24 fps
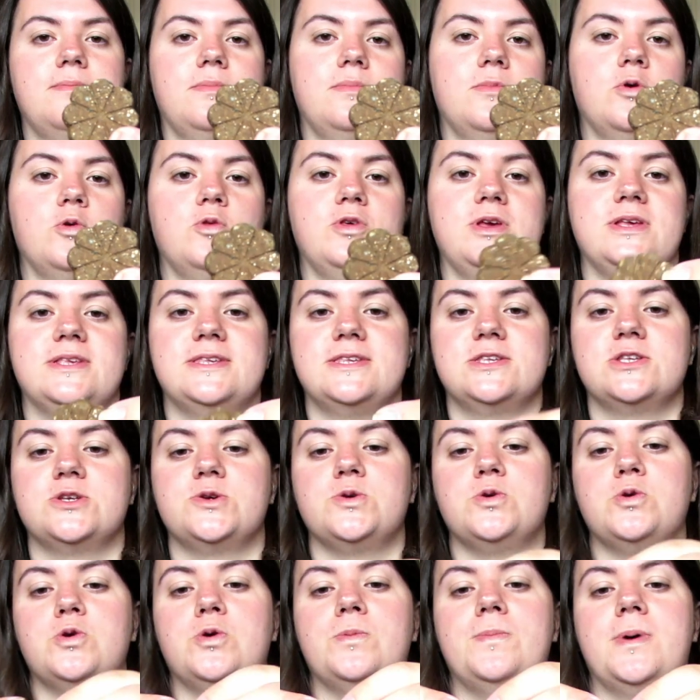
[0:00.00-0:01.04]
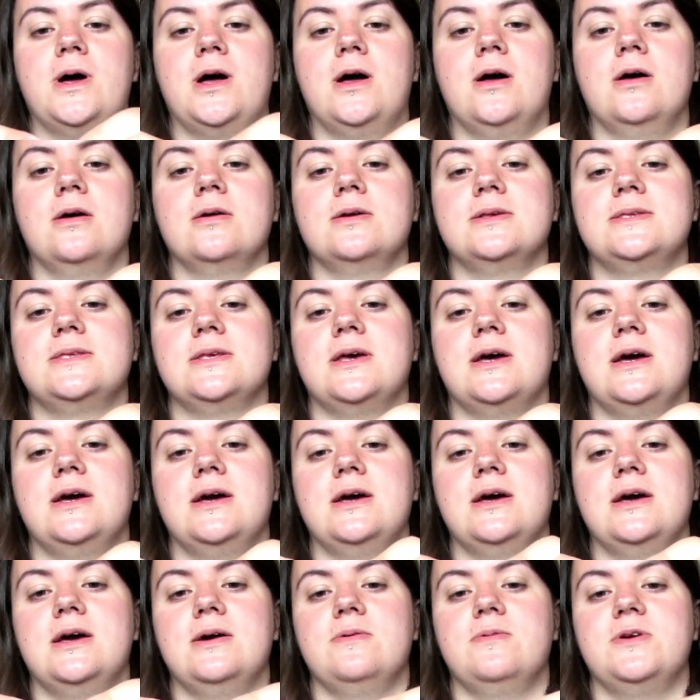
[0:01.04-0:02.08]
all these score marks,
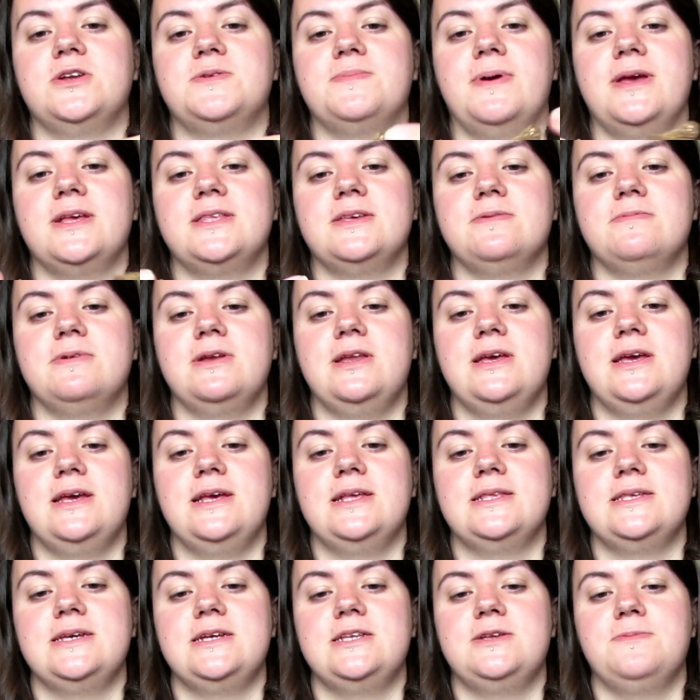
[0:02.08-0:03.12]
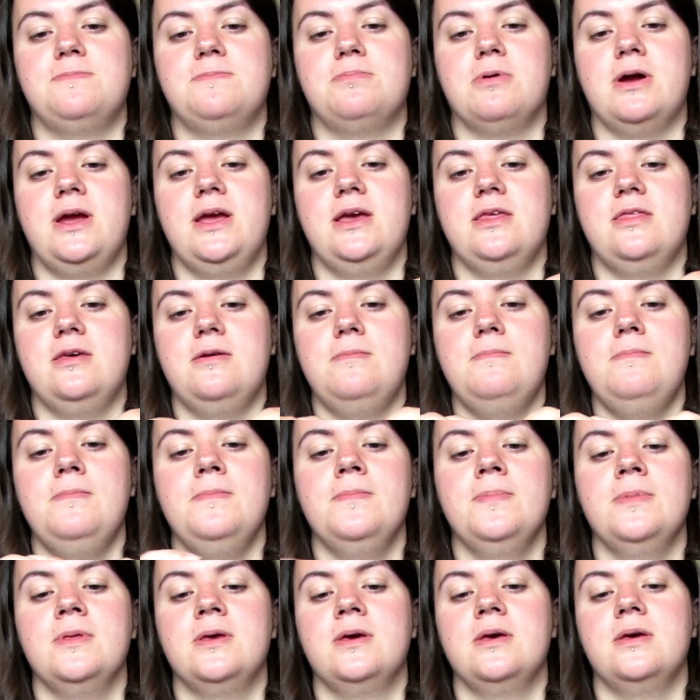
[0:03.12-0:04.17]
which makes it really easy to break them.
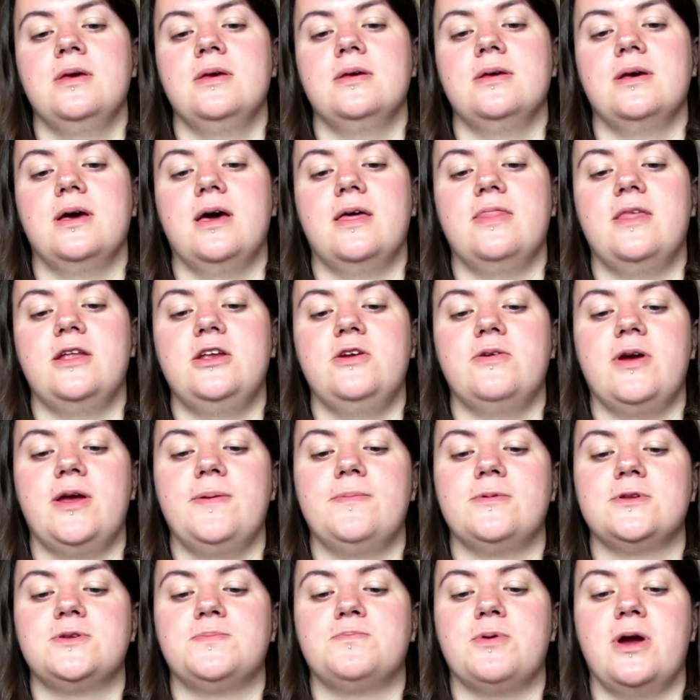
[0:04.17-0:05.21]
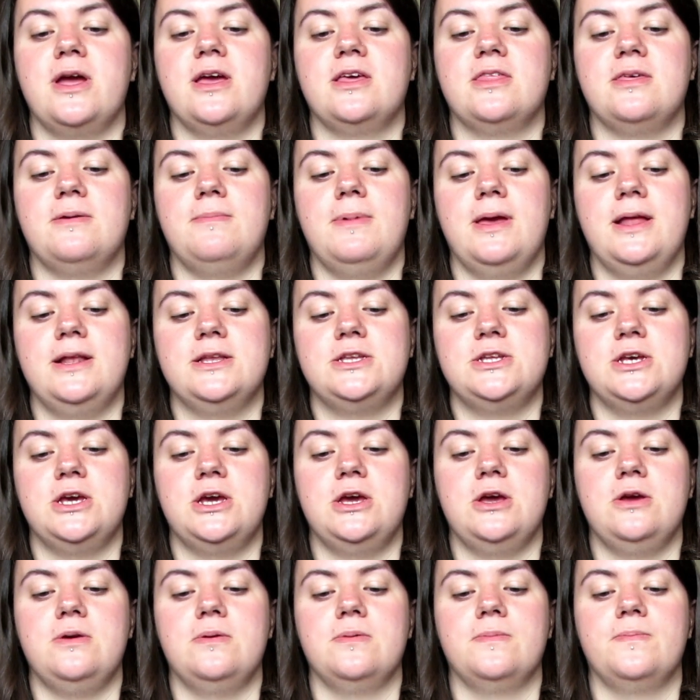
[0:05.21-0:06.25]
And then you're able to break them
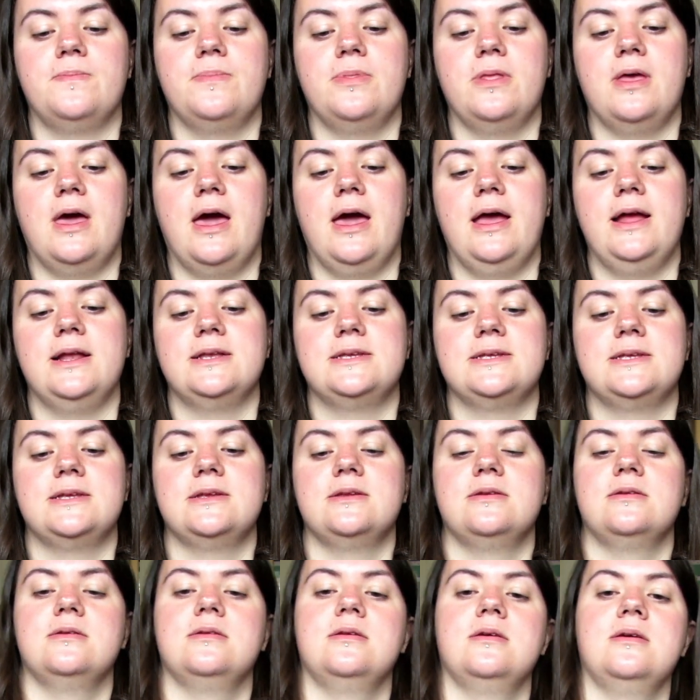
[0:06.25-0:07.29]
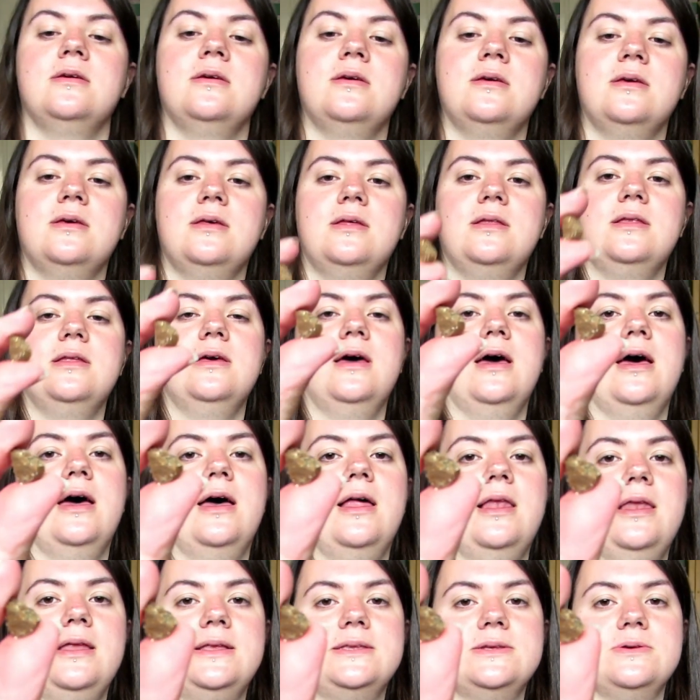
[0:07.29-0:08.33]
into 8
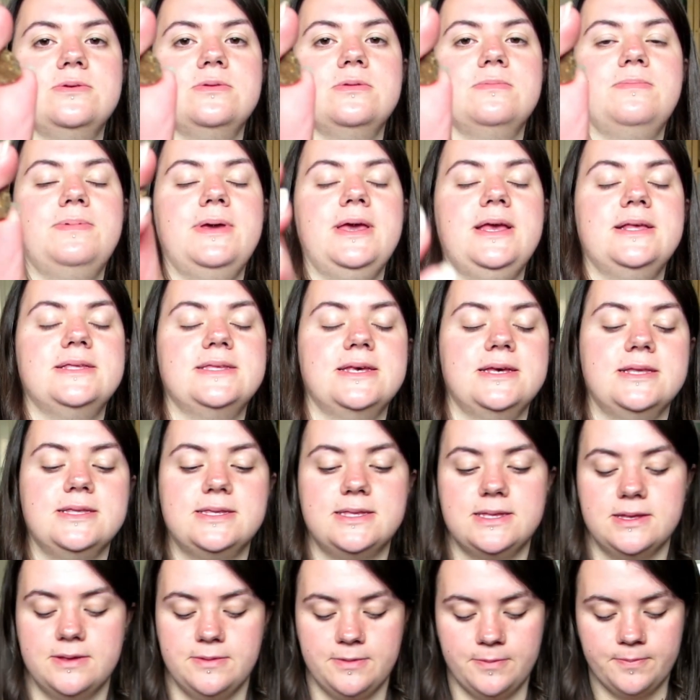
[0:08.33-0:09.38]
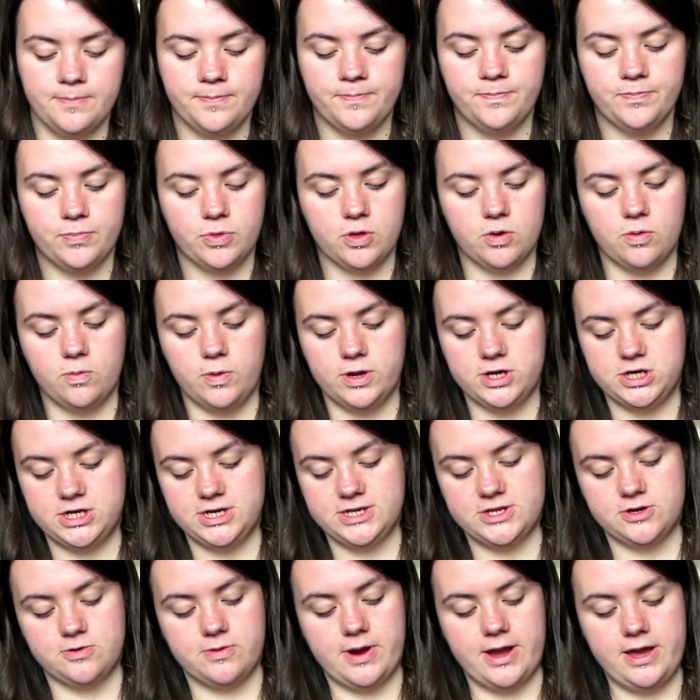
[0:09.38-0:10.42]
little pieces, which
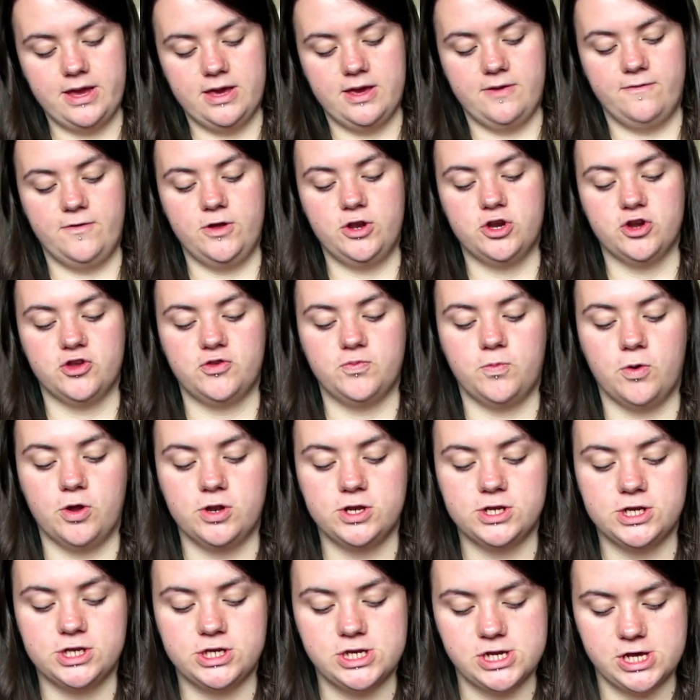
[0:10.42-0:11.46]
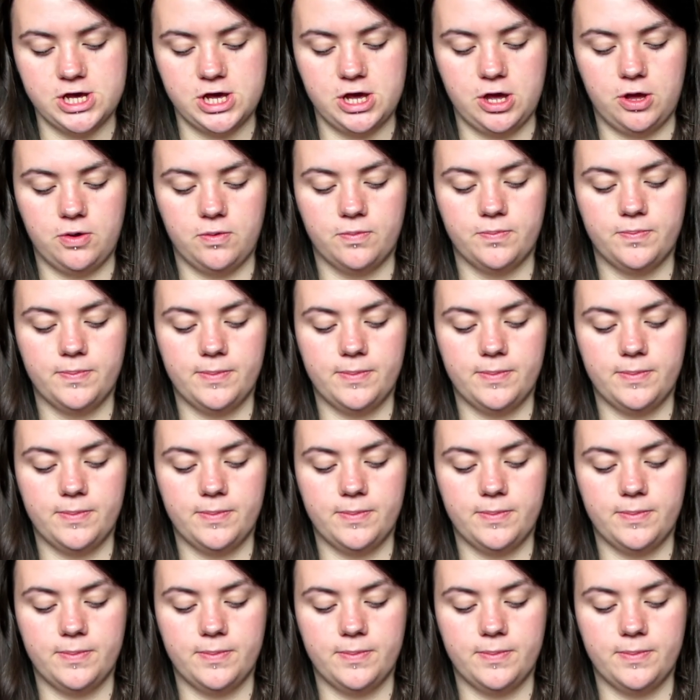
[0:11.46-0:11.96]
is great if you just want to do